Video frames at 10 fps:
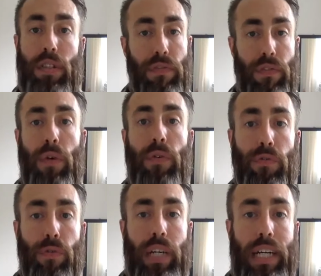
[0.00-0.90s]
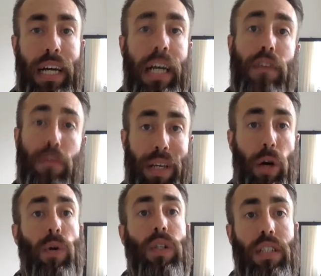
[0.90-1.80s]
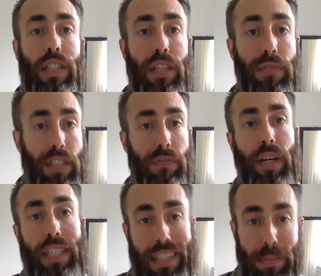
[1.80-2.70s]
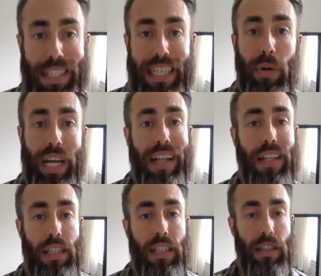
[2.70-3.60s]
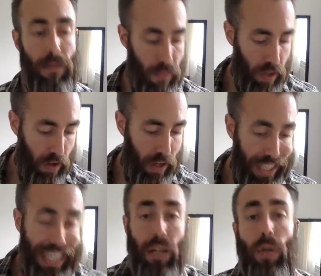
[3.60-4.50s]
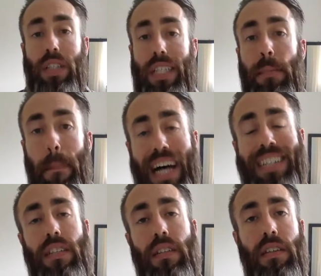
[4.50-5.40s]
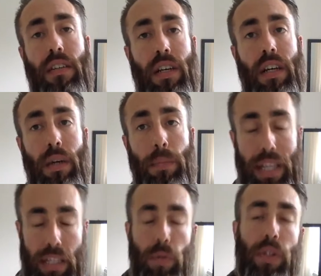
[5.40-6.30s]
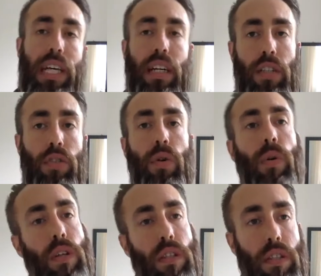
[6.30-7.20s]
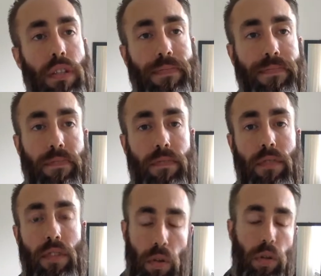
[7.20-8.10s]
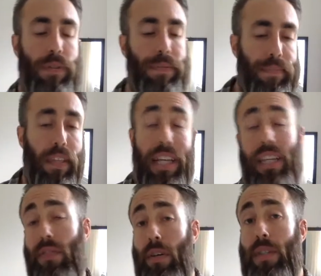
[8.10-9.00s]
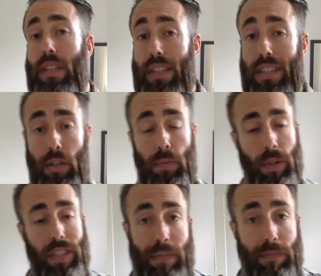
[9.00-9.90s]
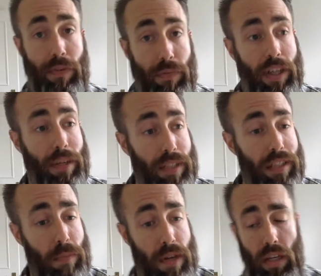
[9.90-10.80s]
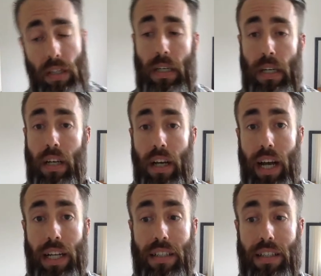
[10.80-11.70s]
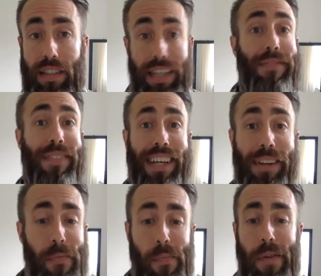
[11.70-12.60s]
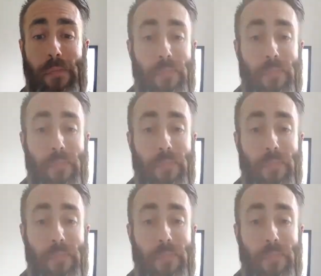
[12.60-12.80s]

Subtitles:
to float free from the origins of a device's materiality. Technologies matter, but they don't yet control us. Cool. Thank you very much to the Still Point team for inviting me to speak. And yeah, thank you. Bye.